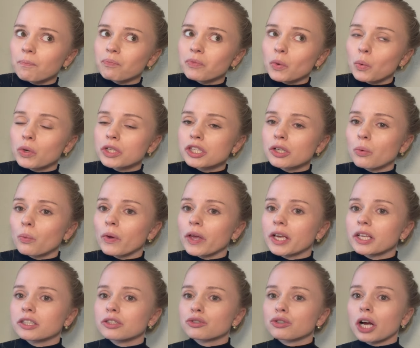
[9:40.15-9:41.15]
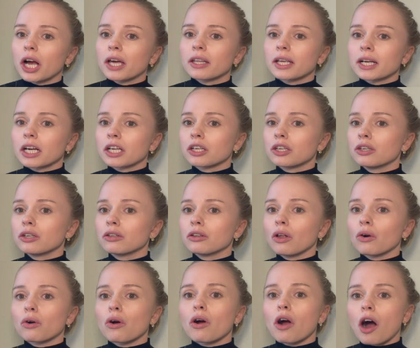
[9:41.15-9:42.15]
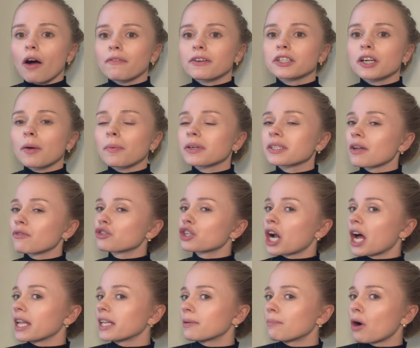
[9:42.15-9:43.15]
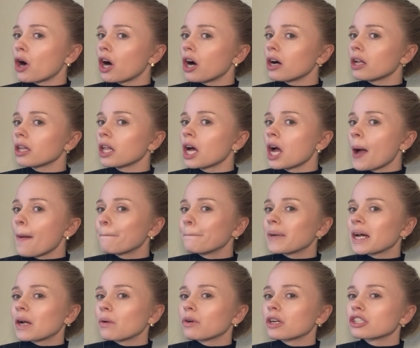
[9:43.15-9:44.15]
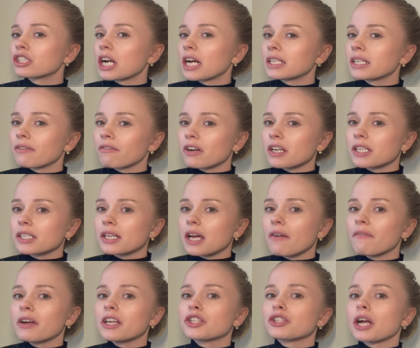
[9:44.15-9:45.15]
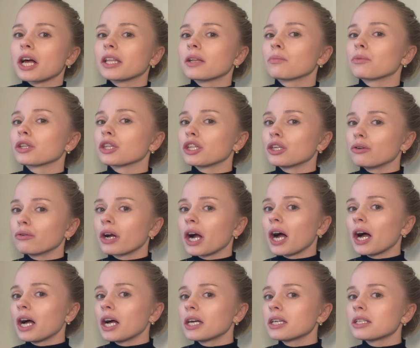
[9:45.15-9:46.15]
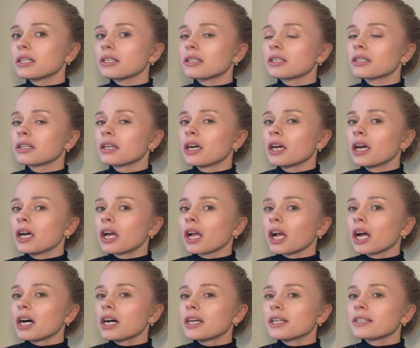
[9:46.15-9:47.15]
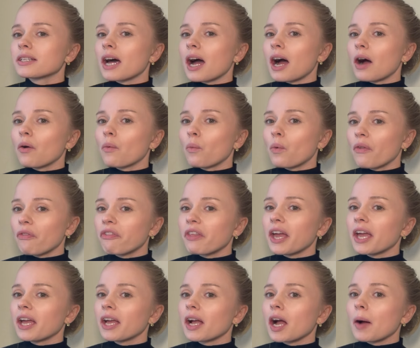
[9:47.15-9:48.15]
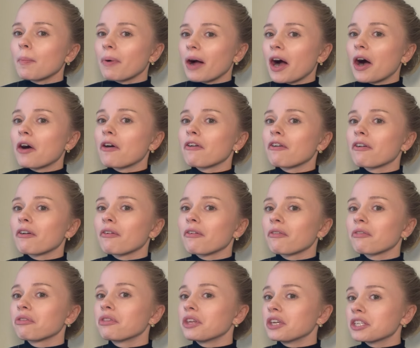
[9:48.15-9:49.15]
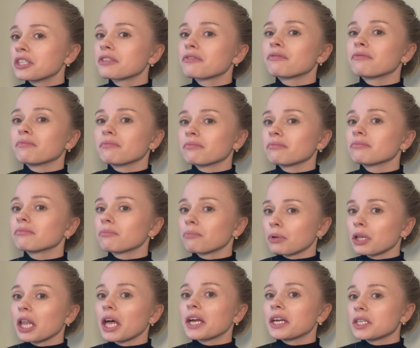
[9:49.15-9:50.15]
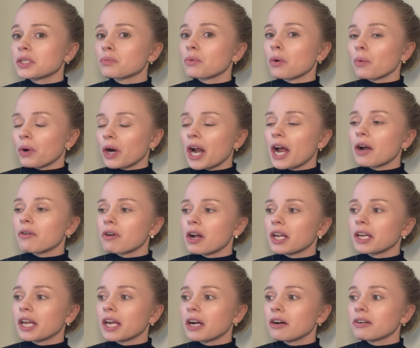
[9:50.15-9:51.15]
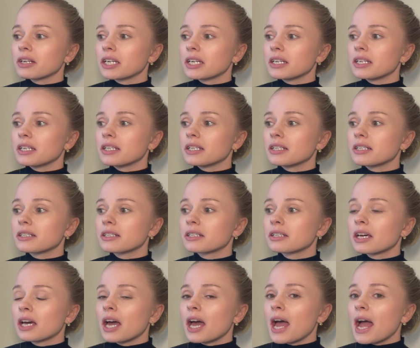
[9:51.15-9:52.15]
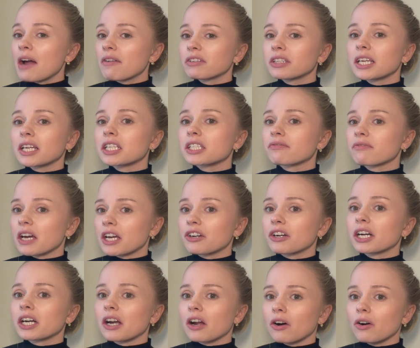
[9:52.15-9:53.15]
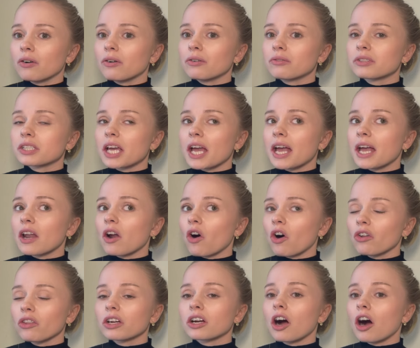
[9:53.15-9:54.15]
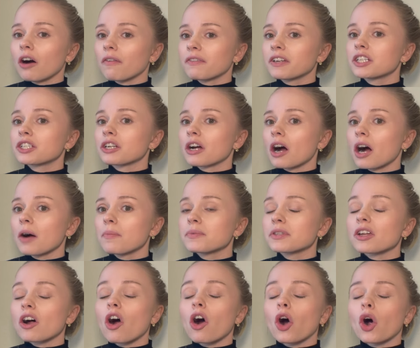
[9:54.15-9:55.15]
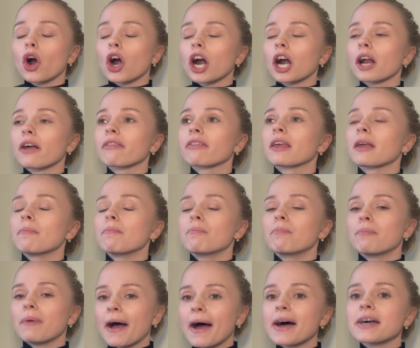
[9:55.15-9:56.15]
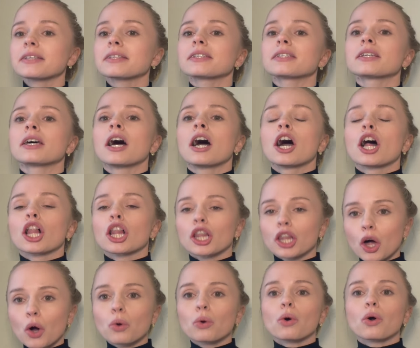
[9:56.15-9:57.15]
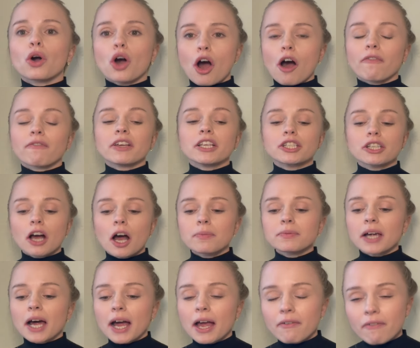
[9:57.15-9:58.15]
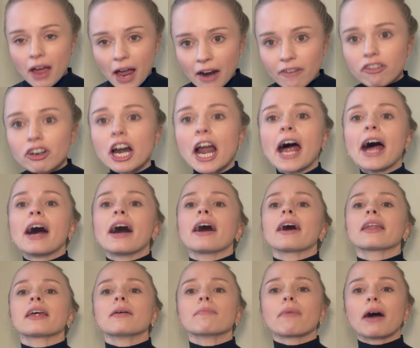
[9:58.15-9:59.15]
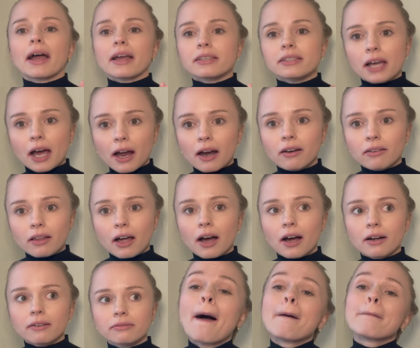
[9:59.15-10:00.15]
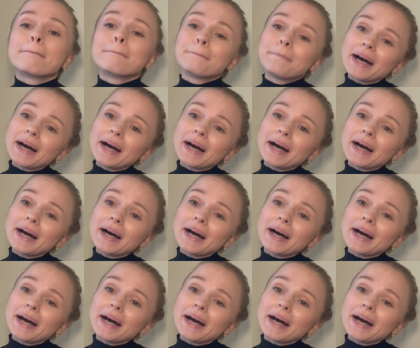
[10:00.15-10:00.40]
once a week, trying like a local coffee shop, because I've tried them all, but I want to try different stuff and try them with you guys. Because one thing about this place where we're at right now is everything is veteran owned, and all the coffee shops are the best local coffee shops I've ever had in my entire life. But